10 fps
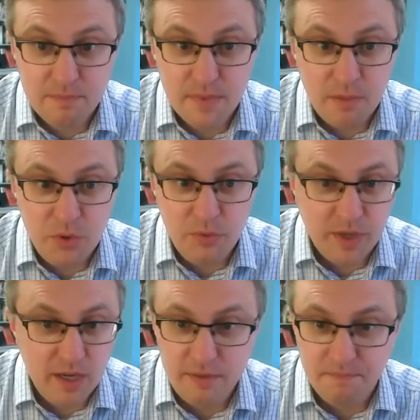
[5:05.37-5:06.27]
When you've
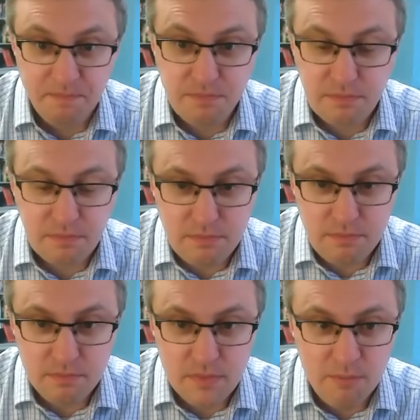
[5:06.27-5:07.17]
got
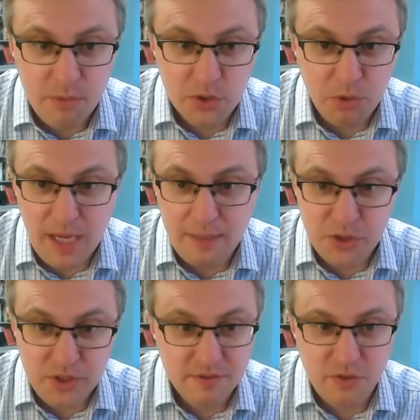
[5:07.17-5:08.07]
multiple
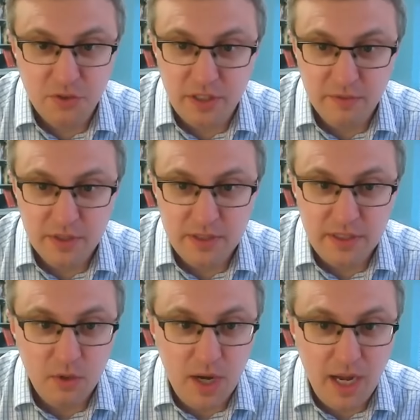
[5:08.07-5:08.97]
options, you can give it a
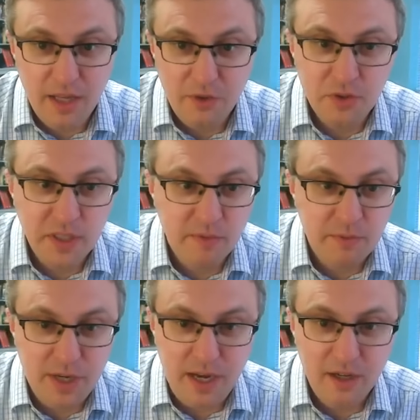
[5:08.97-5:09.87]
DOI, you can give it a
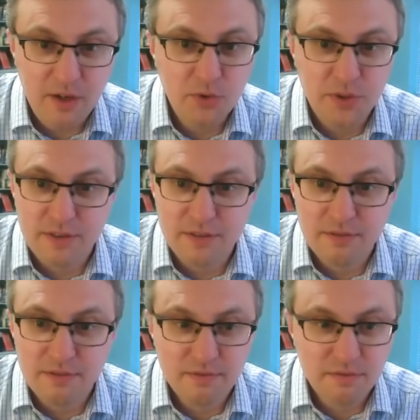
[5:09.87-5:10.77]
file, you can
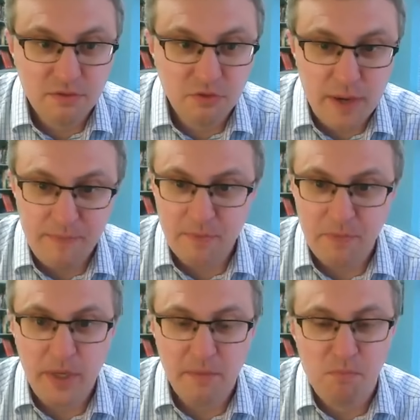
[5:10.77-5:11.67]
scrape from the
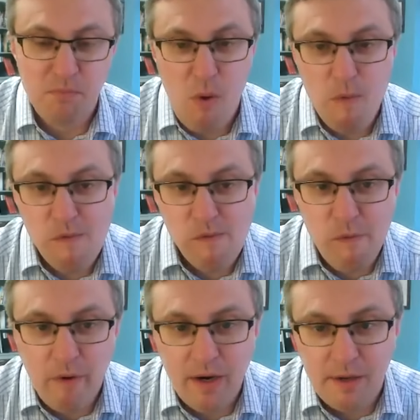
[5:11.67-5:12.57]
web.
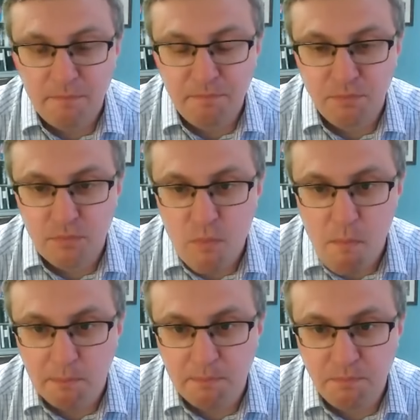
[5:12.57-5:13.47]
Am
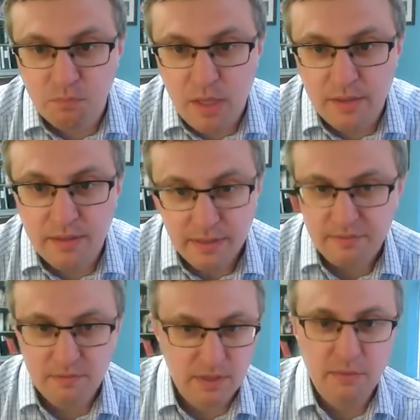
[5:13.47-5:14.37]

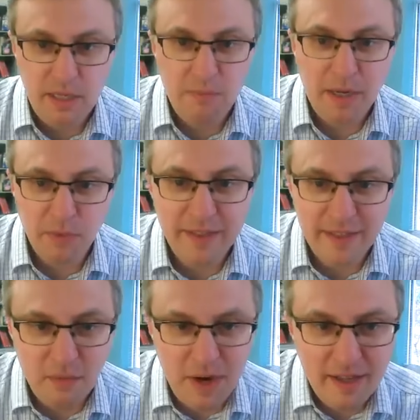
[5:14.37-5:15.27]
I reading
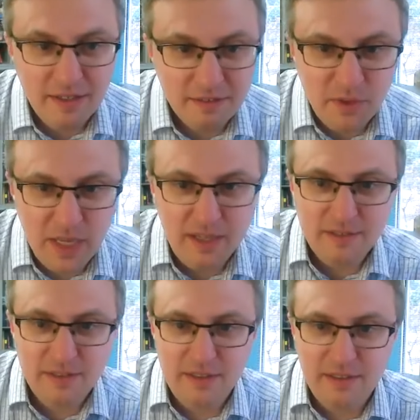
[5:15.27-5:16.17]
that right? That
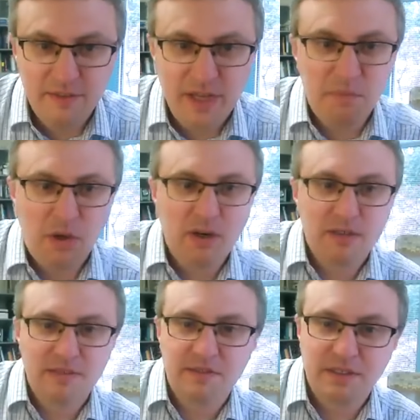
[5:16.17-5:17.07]

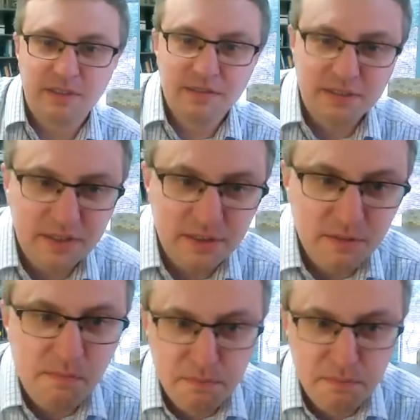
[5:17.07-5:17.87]
part is easier?